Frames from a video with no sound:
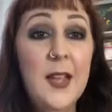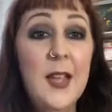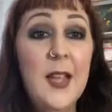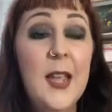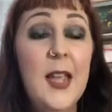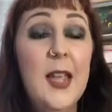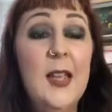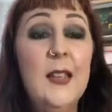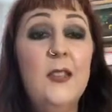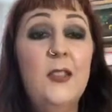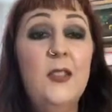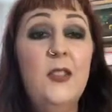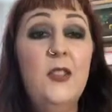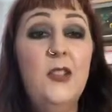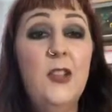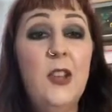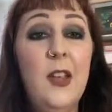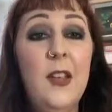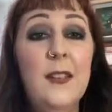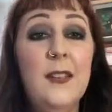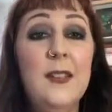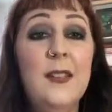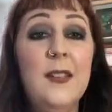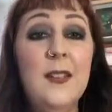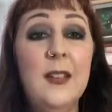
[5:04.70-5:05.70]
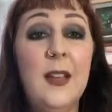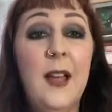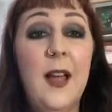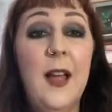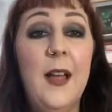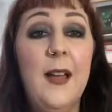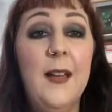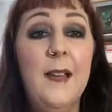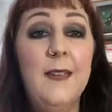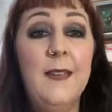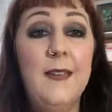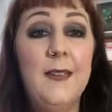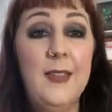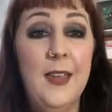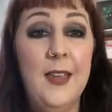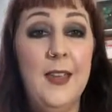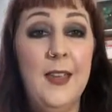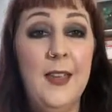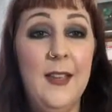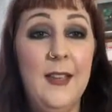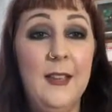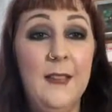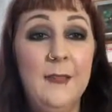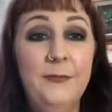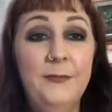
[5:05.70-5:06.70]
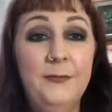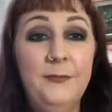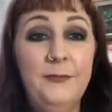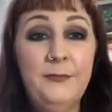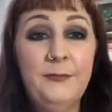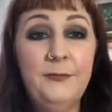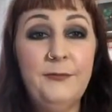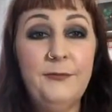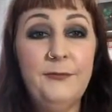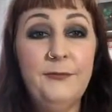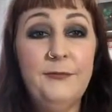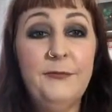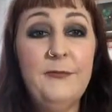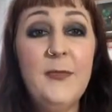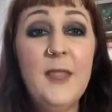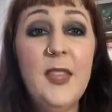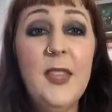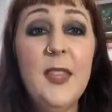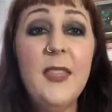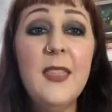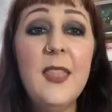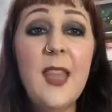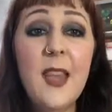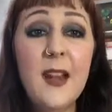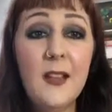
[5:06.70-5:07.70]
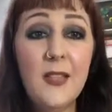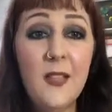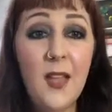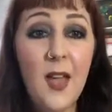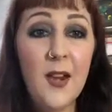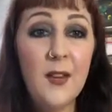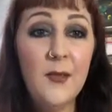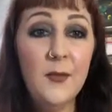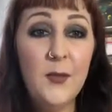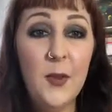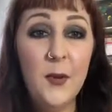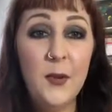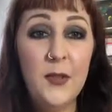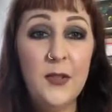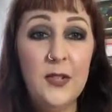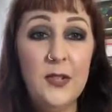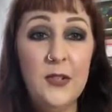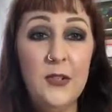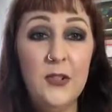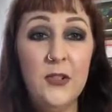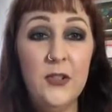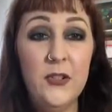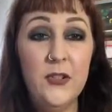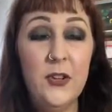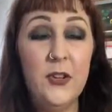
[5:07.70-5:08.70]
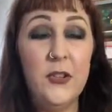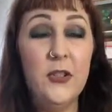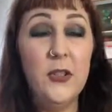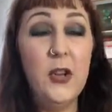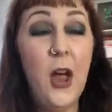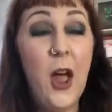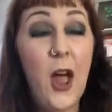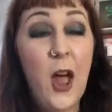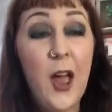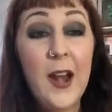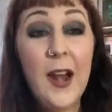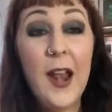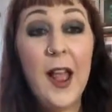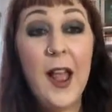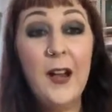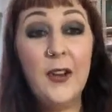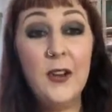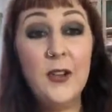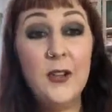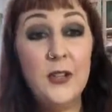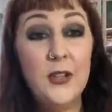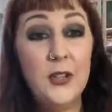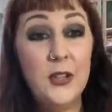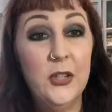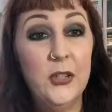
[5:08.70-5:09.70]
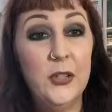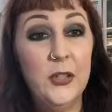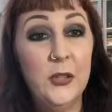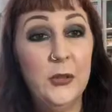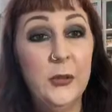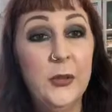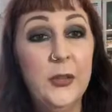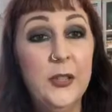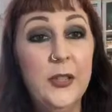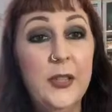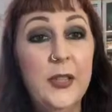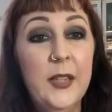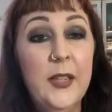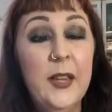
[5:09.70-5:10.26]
It's just a thing that a lot of yoga teachers are taught how to do